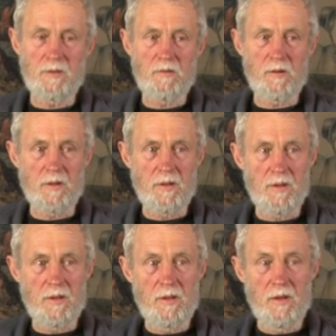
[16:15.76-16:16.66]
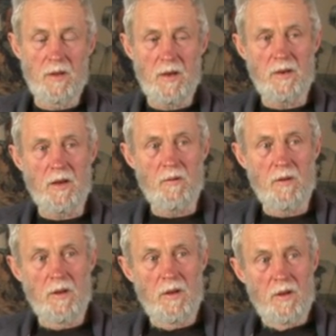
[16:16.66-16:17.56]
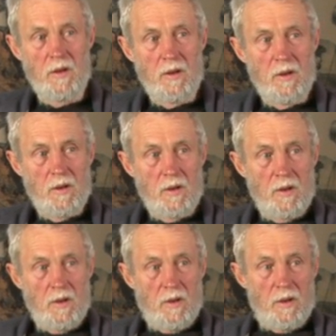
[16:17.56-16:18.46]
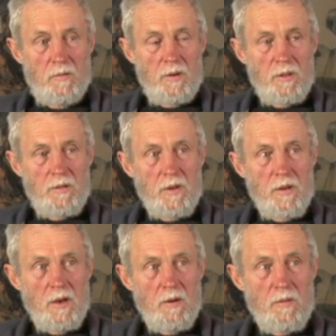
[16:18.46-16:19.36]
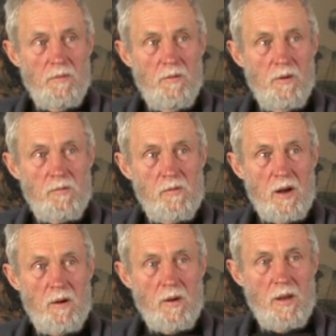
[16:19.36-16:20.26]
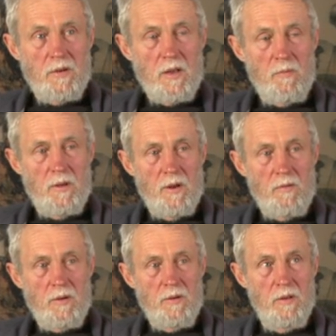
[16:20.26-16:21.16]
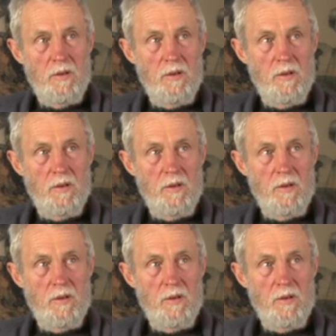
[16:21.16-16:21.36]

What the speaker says: that's right. Yeah, and you know, when you think, you know, the first railways come here, and